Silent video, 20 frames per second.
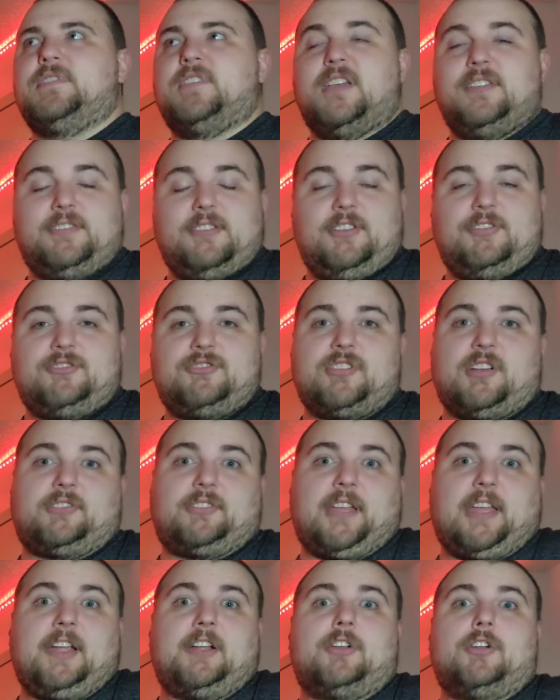this is
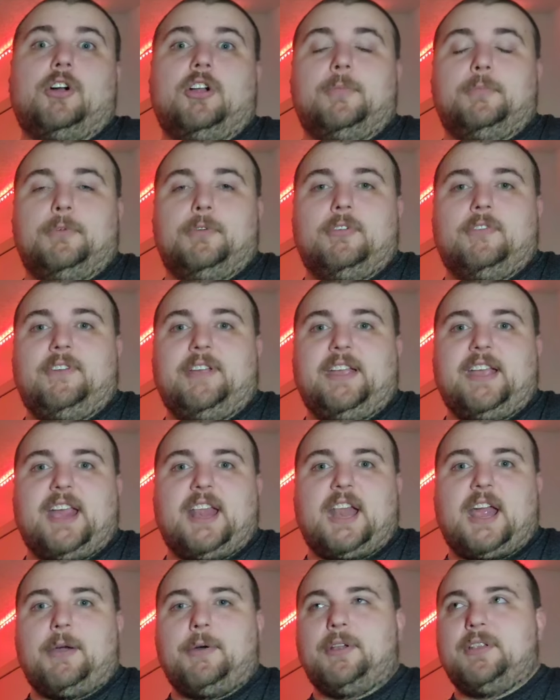just a good movie.
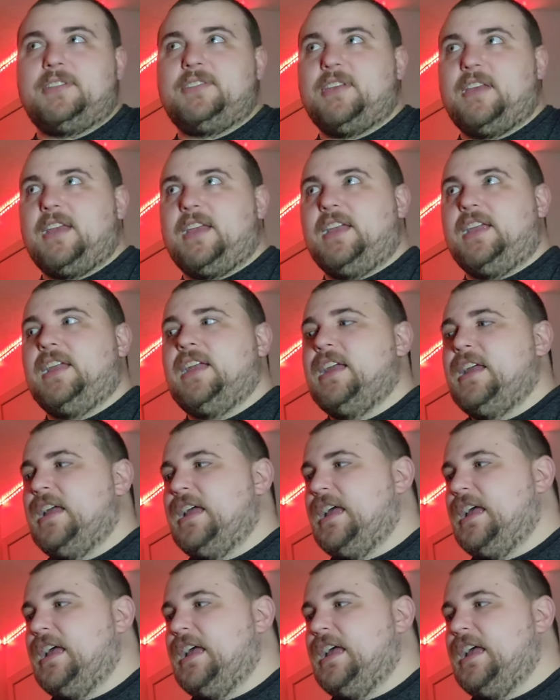And I would say